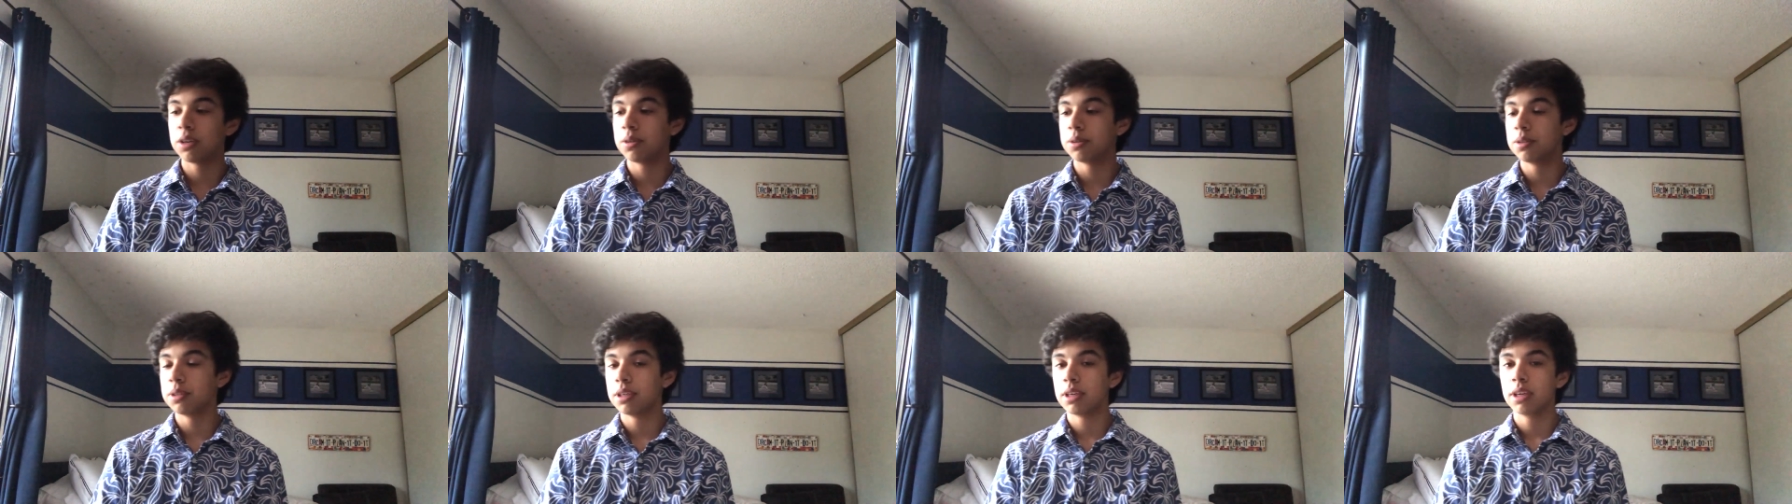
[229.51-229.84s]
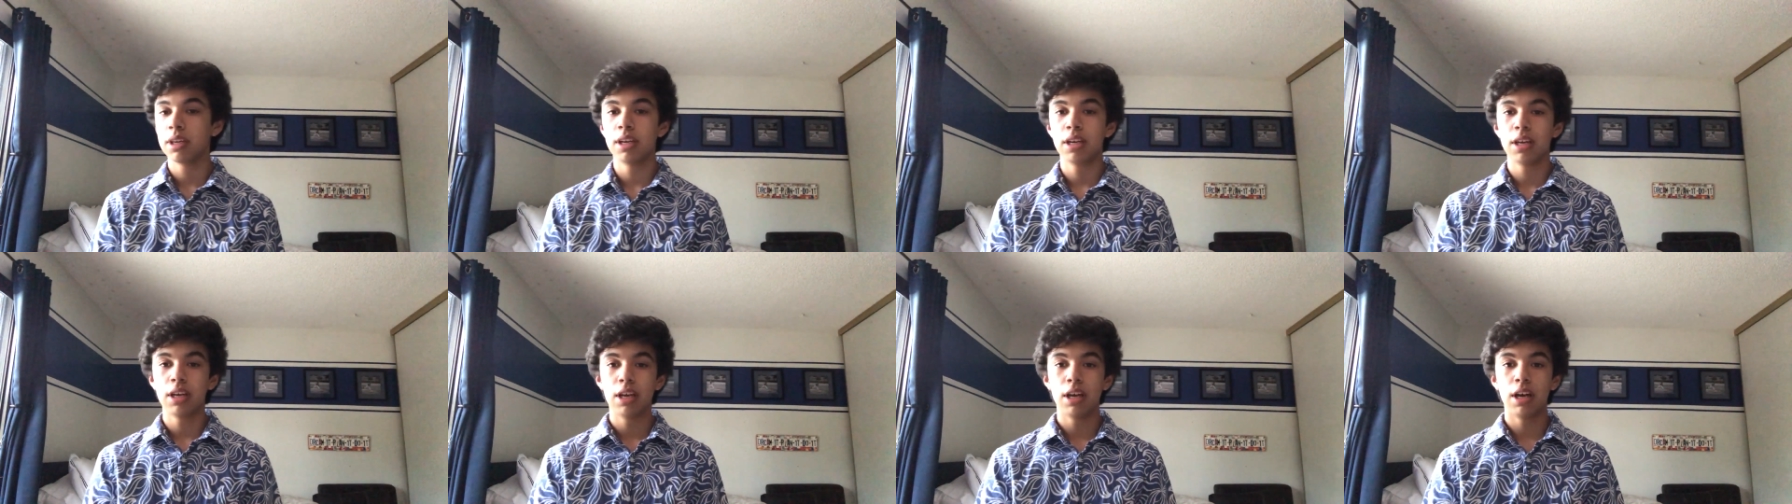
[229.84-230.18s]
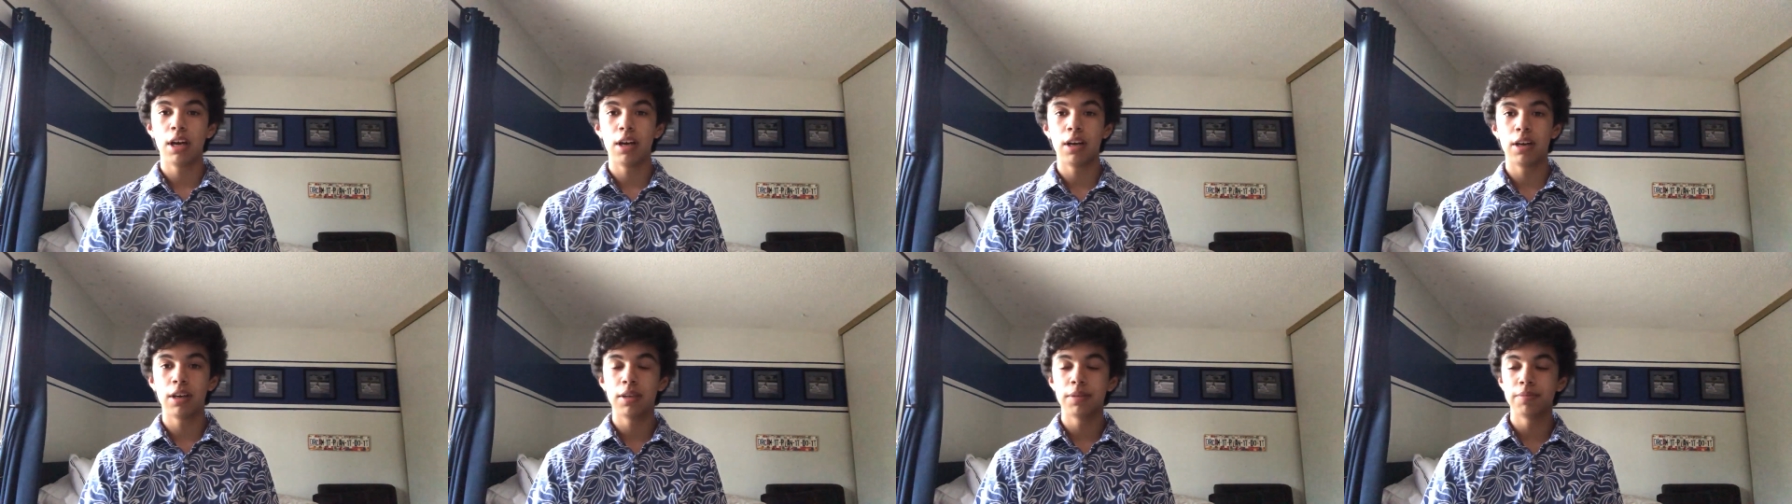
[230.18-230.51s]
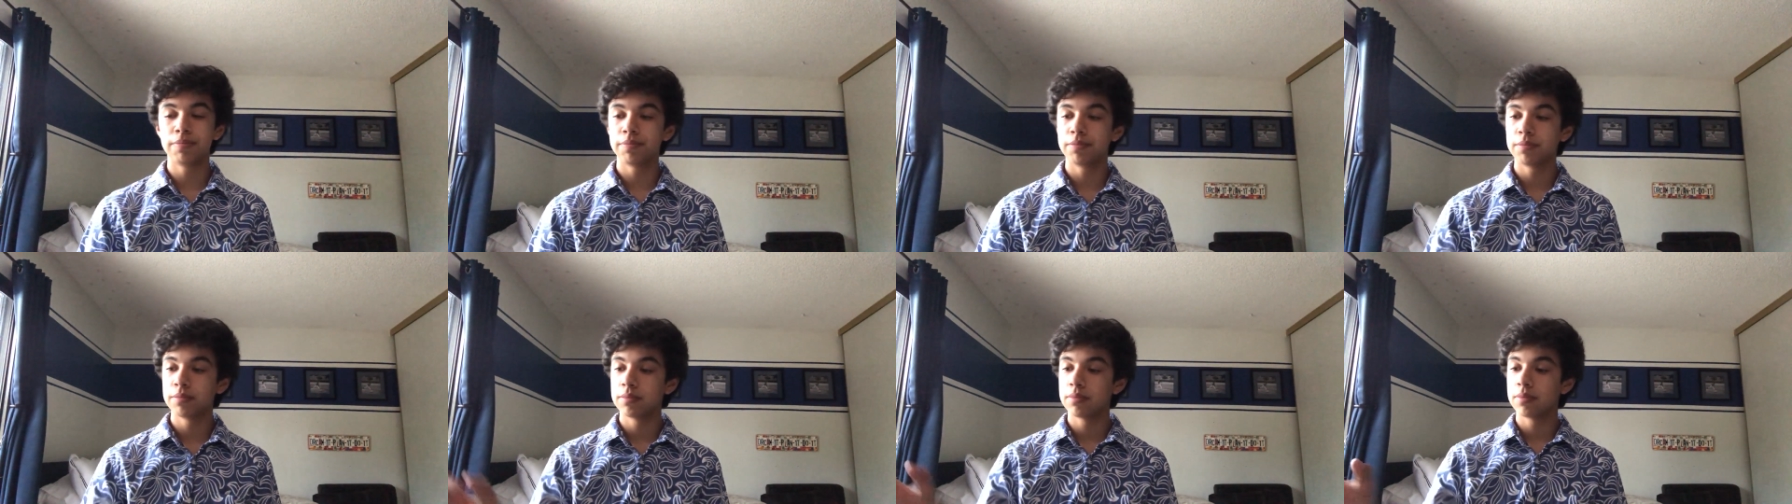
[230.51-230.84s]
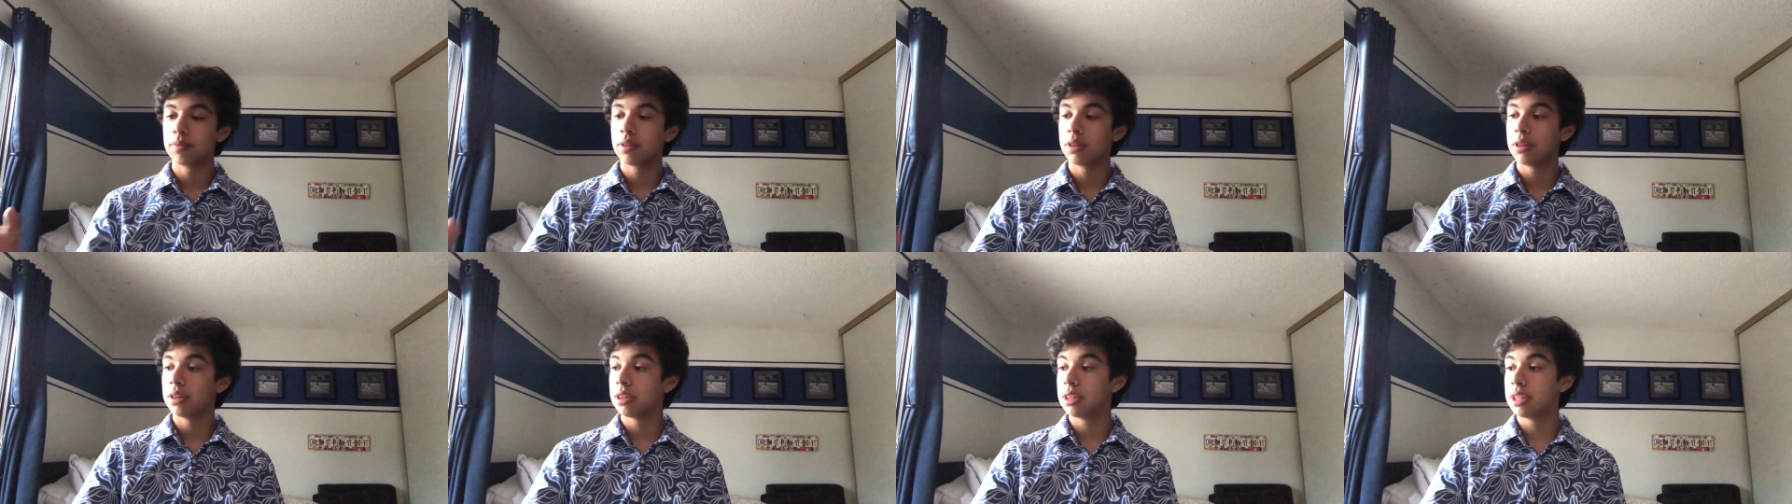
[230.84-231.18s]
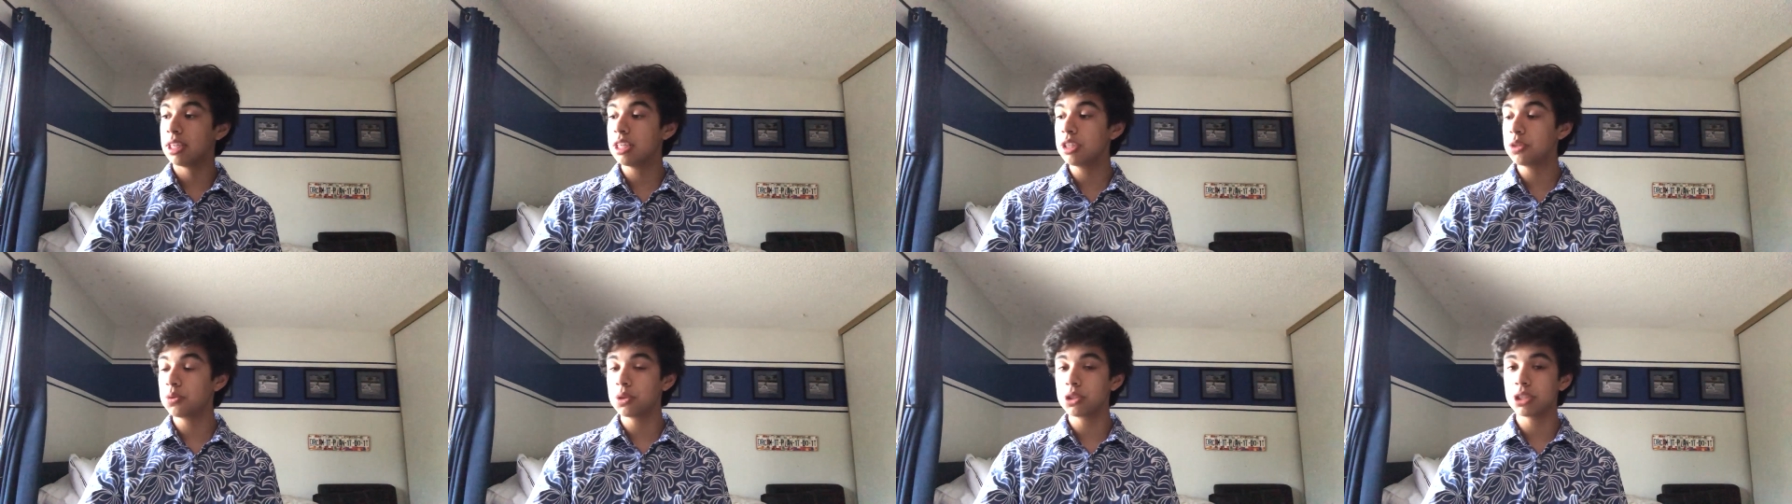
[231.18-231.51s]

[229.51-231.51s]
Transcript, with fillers: So um,